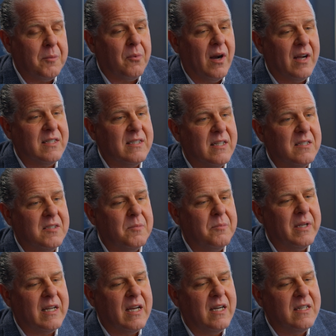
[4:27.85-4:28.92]
process
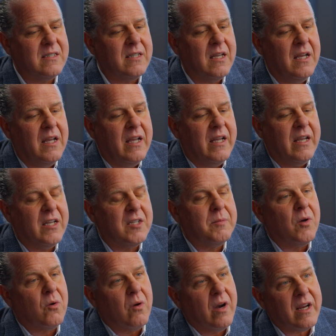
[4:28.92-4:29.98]
because it's
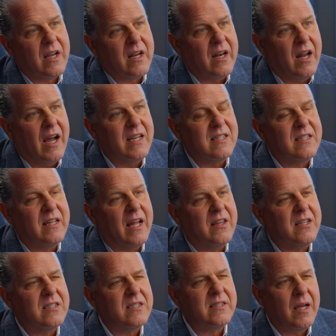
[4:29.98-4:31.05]
been recognized that
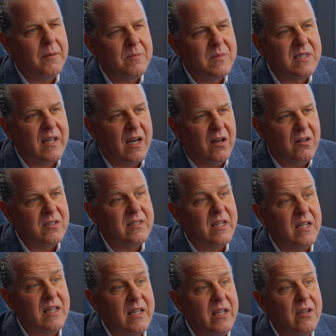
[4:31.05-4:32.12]
the stem cells
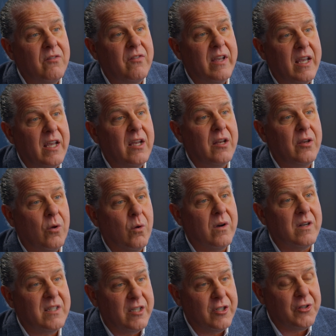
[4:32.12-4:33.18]
that live in your
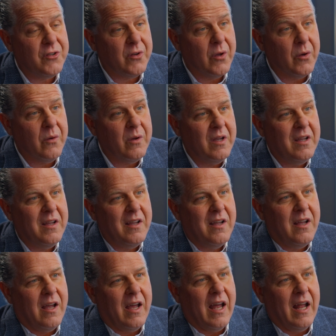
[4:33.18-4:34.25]
tissue
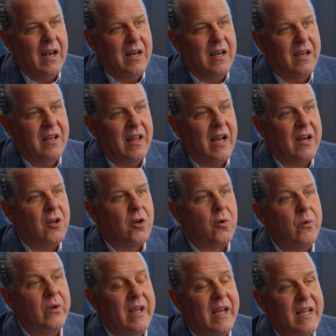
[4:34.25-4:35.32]
and that
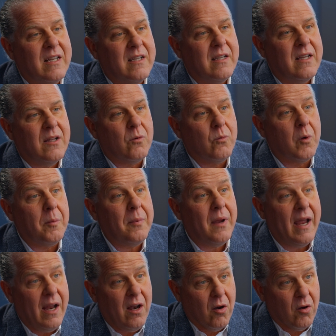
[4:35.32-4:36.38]
create
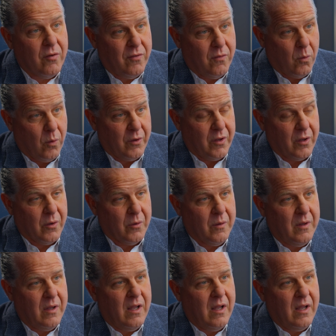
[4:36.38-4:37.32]
repair for you